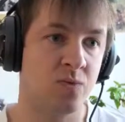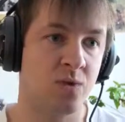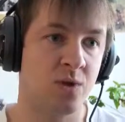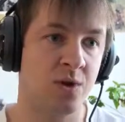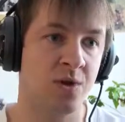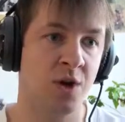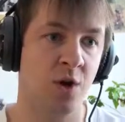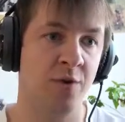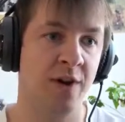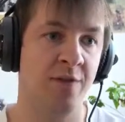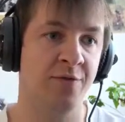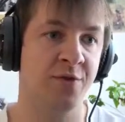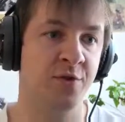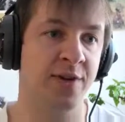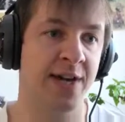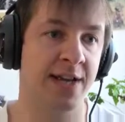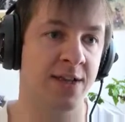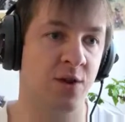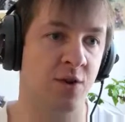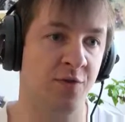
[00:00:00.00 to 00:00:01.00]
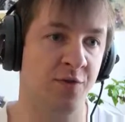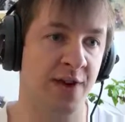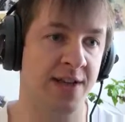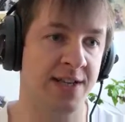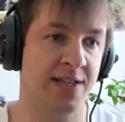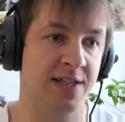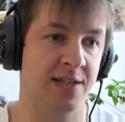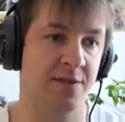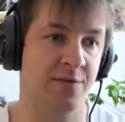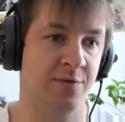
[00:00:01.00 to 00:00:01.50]
Now we have to get
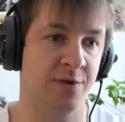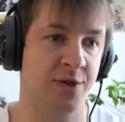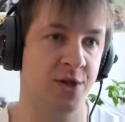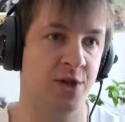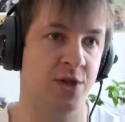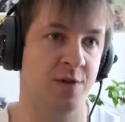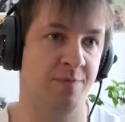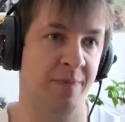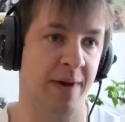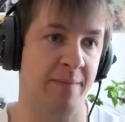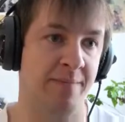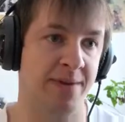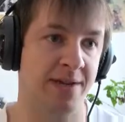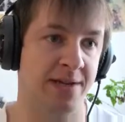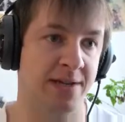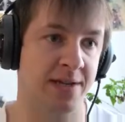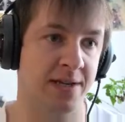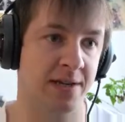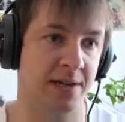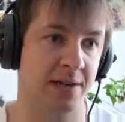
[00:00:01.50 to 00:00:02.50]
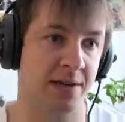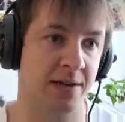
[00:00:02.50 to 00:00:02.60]
offensive. We just spam this.